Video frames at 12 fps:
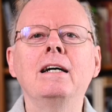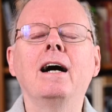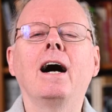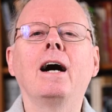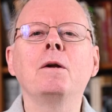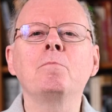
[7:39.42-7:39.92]

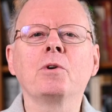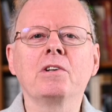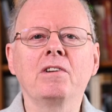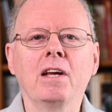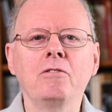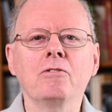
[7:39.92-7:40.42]

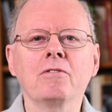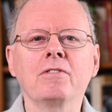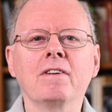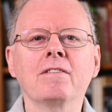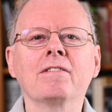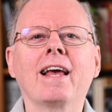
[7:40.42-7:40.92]

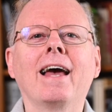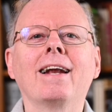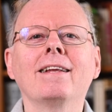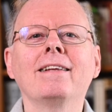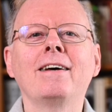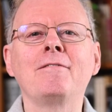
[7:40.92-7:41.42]
unpretentiousness, and a
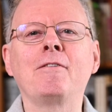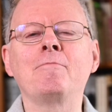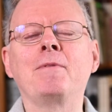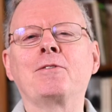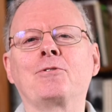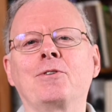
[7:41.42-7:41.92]
love of
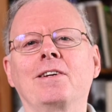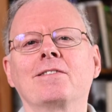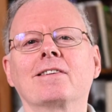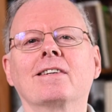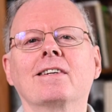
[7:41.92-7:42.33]
mysteries.